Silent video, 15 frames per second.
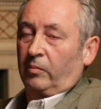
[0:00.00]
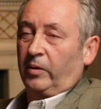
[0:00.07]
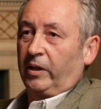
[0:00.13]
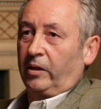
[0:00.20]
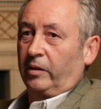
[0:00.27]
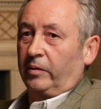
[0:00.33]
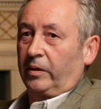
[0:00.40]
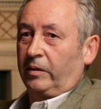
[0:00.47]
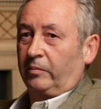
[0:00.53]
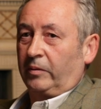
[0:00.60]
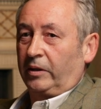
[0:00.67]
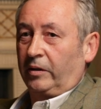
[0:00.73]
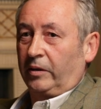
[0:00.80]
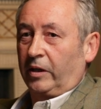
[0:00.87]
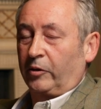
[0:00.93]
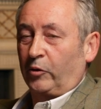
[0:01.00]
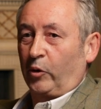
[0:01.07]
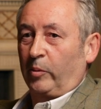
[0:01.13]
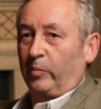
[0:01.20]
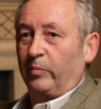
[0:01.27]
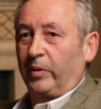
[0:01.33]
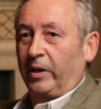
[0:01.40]
Well, uh, I grew
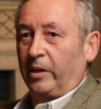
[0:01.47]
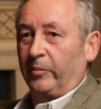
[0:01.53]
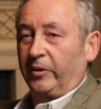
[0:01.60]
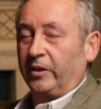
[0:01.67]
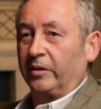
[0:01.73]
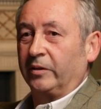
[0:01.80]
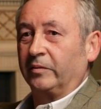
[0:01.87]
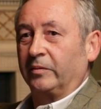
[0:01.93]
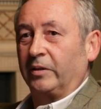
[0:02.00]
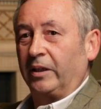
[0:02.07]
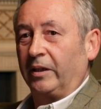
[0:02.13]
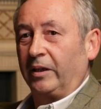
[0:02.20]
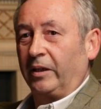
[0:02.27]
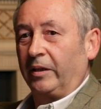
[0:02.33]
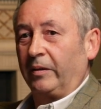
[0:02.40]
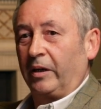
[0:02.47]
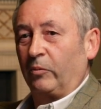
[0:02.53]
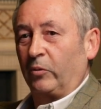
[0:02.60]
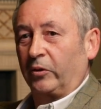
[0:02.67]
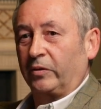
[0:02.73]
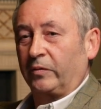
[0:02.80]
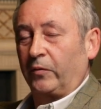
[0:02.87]
up in Ballymena and uh, I
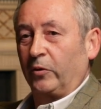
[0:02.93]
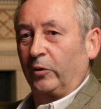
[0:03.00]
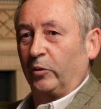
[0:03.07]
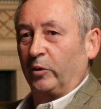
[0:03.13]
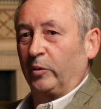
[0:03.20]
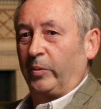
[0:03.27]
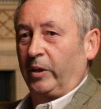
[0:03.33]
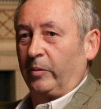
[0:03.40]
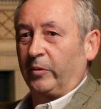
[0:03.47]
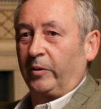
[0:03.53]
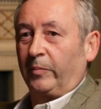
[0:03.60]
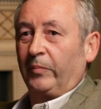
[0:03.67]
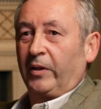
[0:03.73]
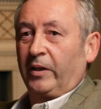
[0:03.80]
worked for the local paper.